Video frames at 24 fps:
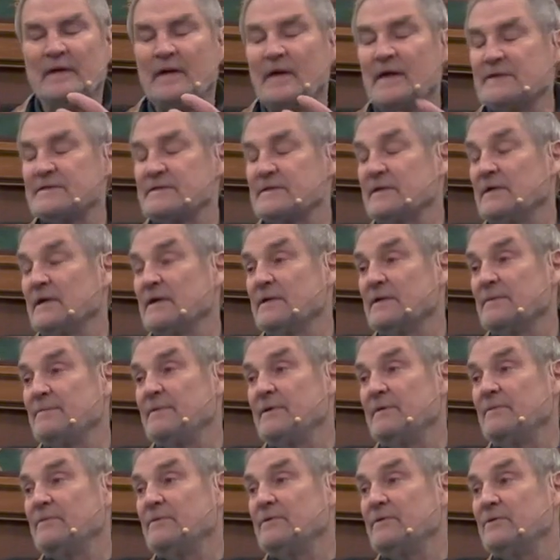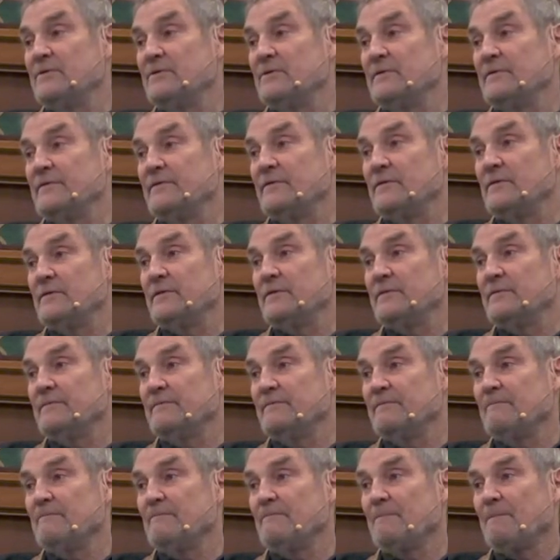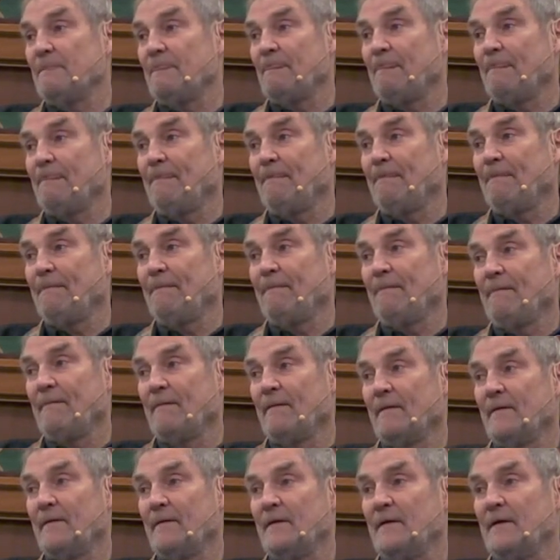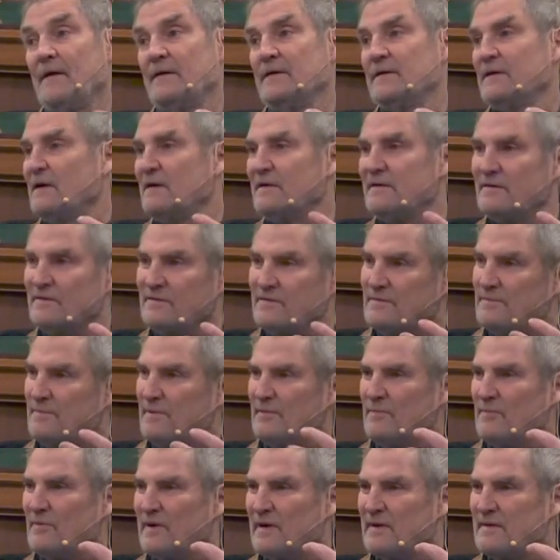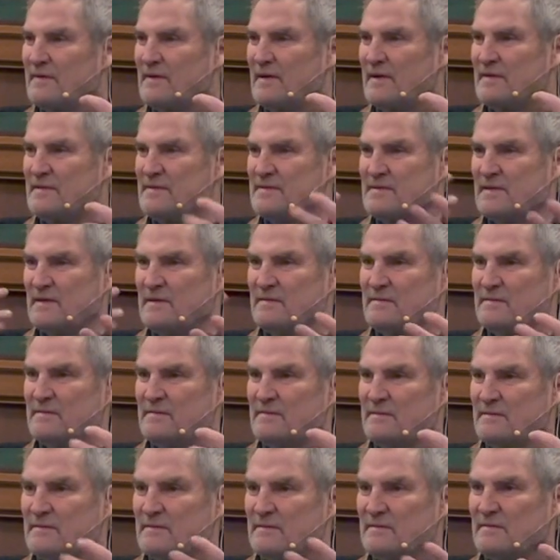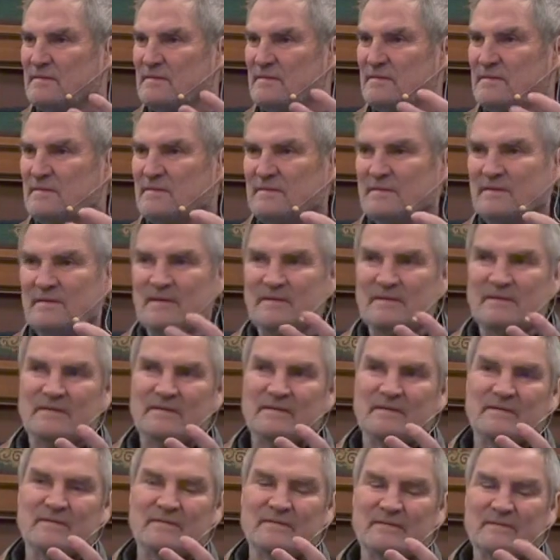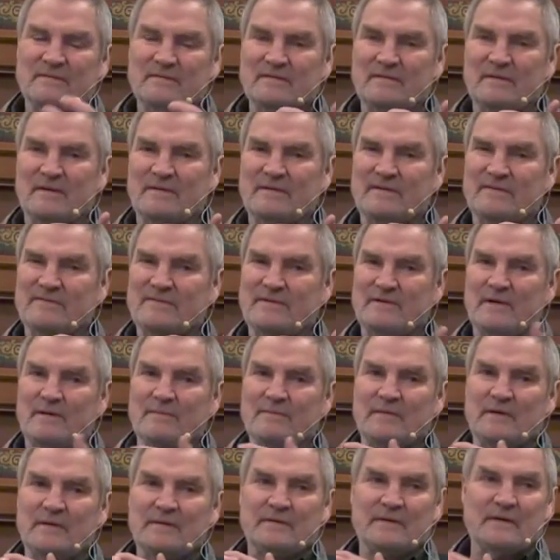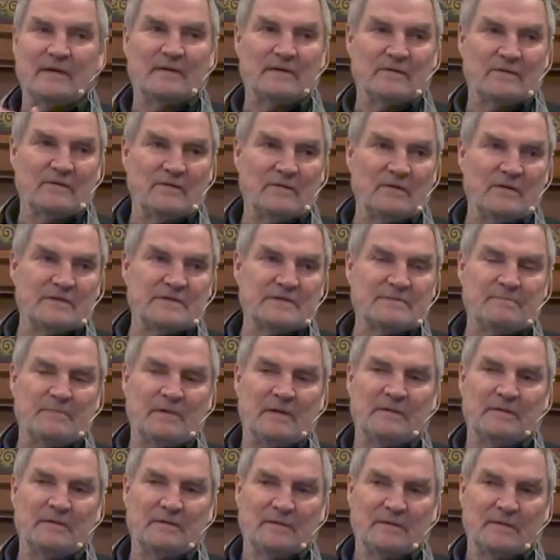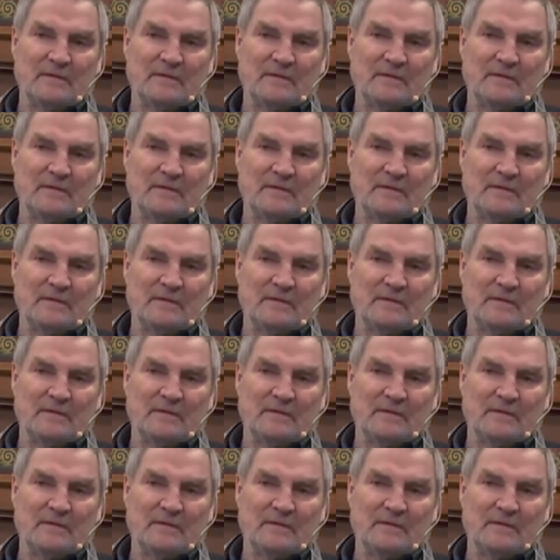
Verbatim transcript: asking other people to do it for you. Do people get that? Is that I don't know. I don't think I'm getting that across, but